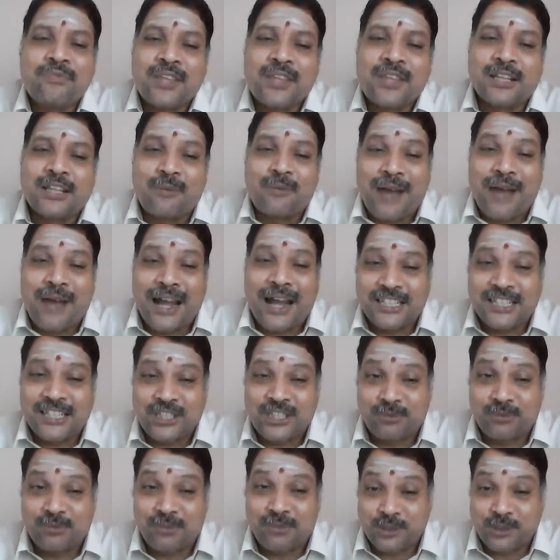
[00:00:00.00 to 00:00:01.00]
The
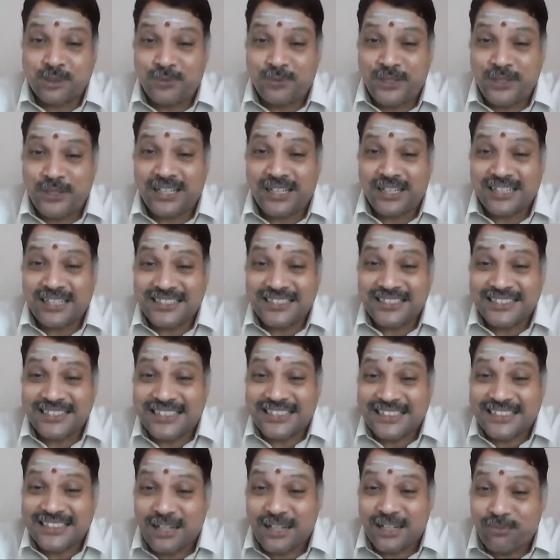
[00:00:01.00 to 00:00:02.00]
manager must be
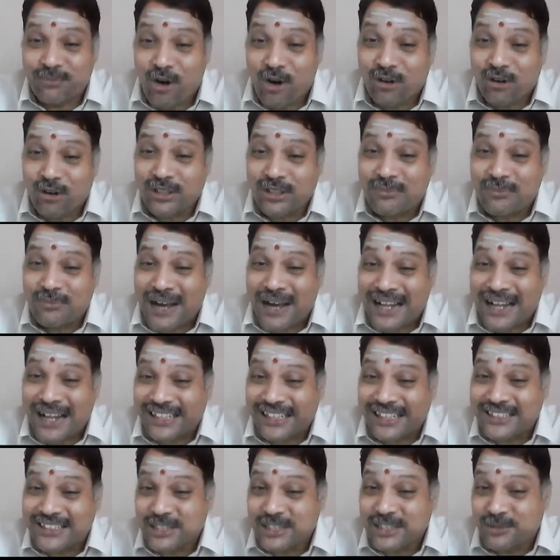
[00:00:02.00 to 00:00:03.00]
concerned about the
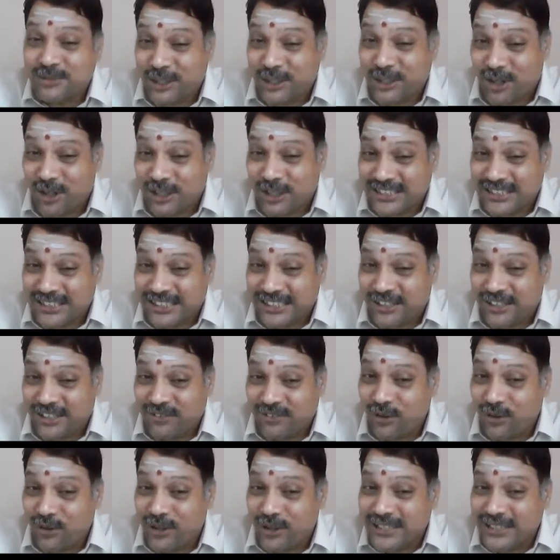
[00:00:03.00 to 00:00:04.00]
market risk because it
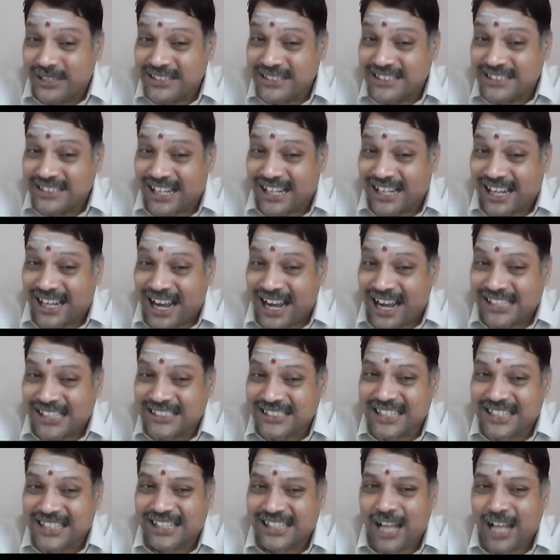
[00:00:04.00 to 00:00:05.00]
influences the
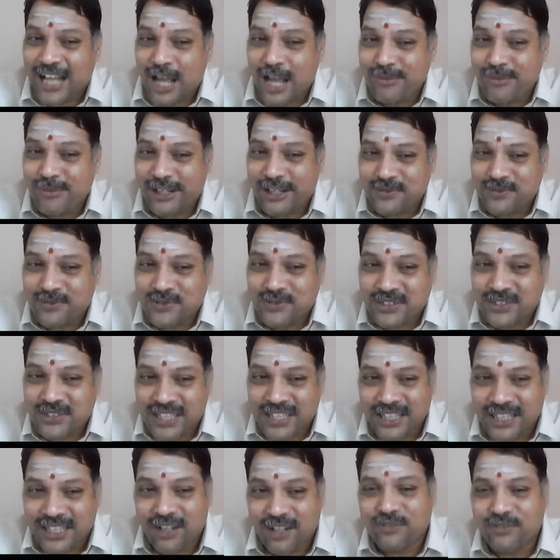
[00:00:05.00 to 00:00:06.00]
cost and timing of
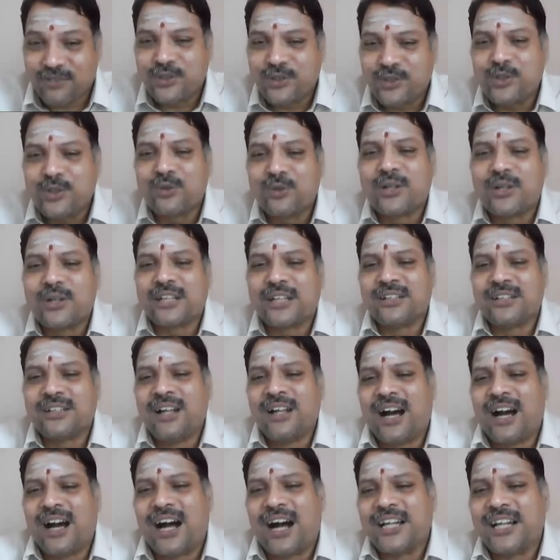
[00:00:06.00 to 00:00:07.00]
sale of new debt
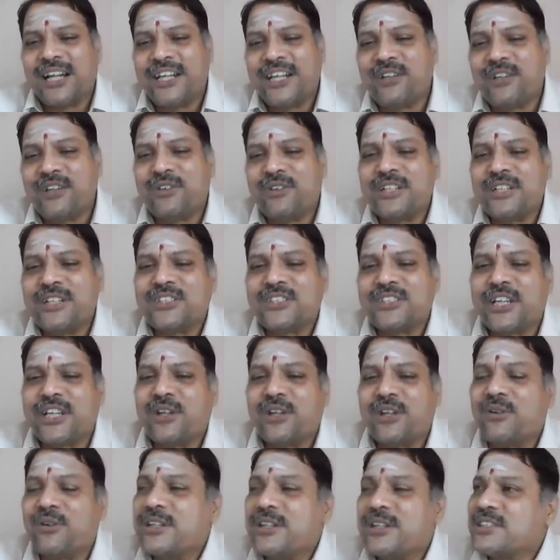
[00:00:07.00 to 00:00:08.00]
and equity
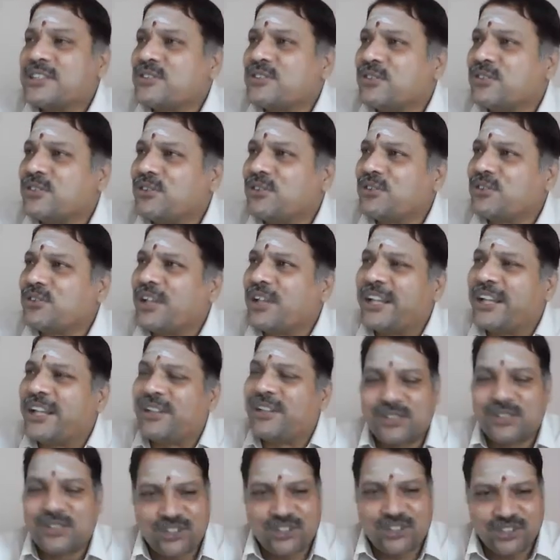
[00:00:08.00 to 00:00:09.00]
securities to the
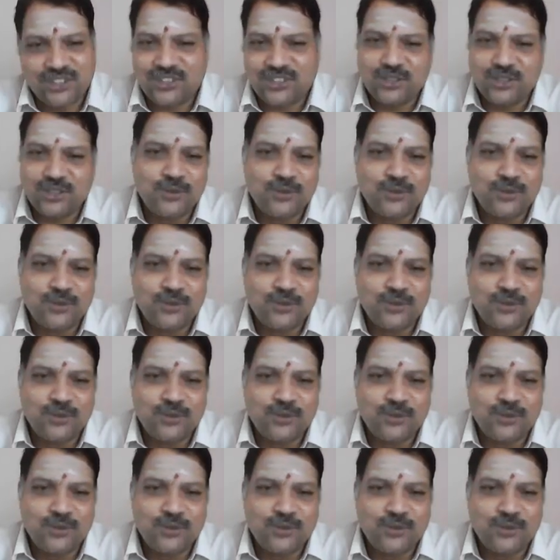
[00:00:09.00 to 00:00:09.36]
investors.